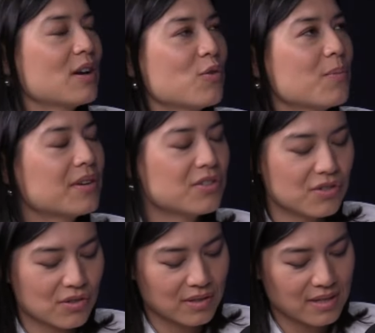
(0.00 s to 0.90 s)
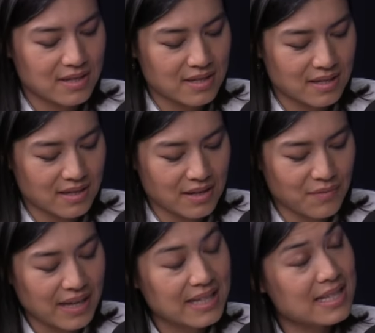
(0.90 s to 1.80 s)
Now you mentioned all these uh,
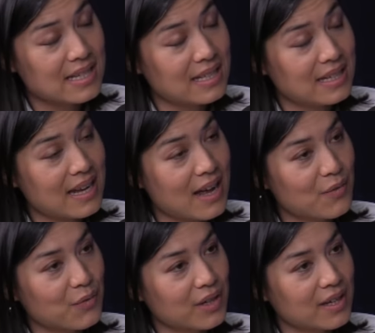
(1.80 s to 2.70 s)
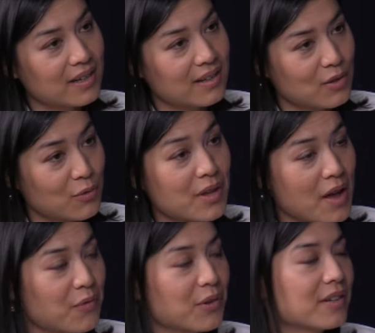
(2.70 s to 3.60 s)
events in in Africa on the
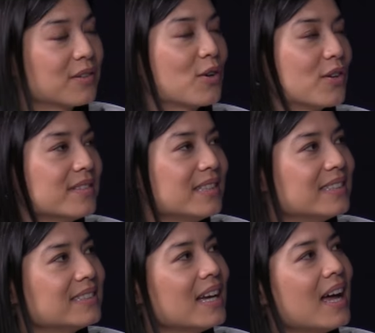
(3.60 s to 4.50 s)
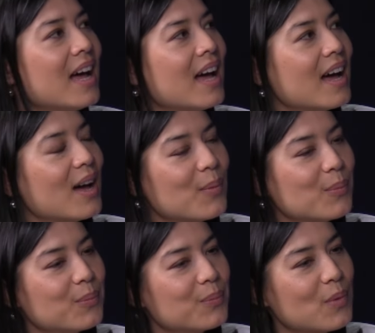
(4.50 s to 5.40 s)
African continent.
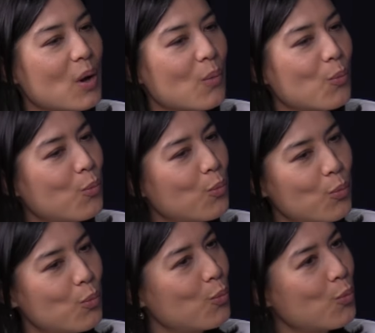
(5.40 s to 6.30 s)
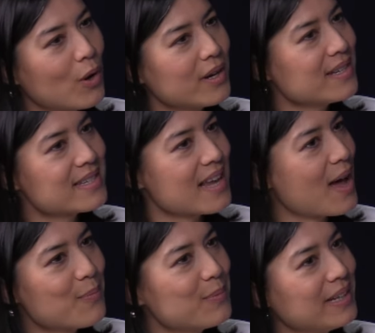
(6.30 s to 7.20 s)
Um, what is
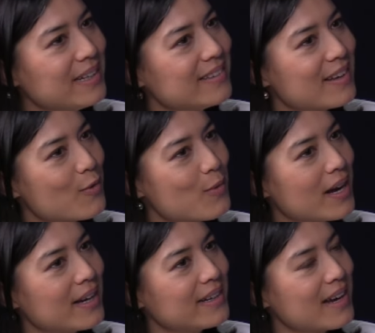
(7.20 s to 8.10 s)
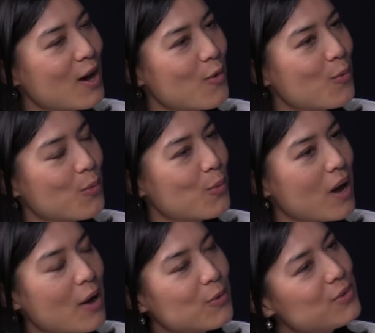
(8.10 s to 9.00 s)
happening there right now?
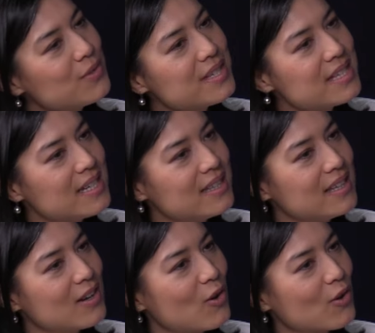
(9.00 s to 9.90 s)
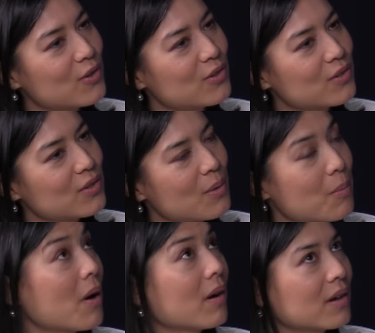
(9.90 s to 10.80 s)
How do you see the art
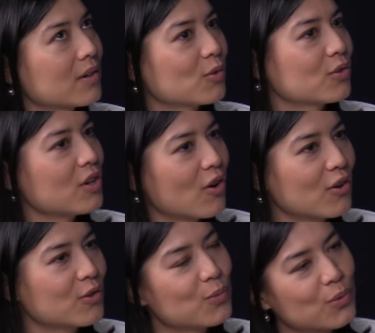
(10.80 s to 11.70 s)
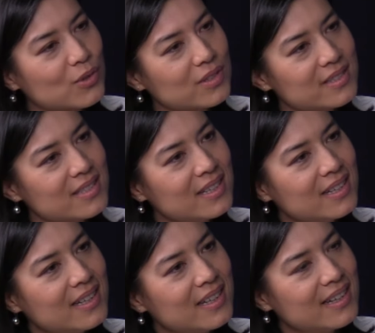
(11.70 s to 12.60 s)
market or the art world
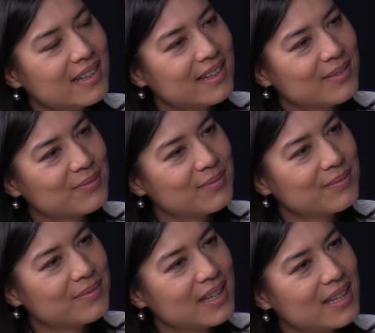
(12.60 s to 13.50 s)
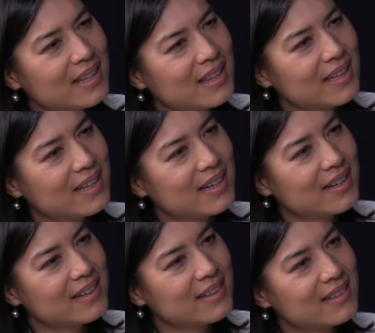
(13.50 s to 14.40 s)
um
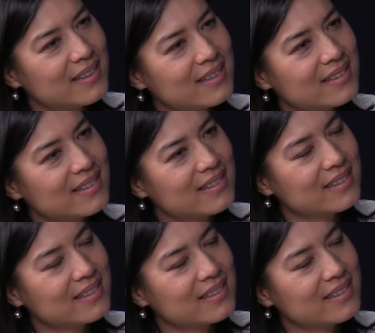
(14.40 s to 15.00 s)
there well it's,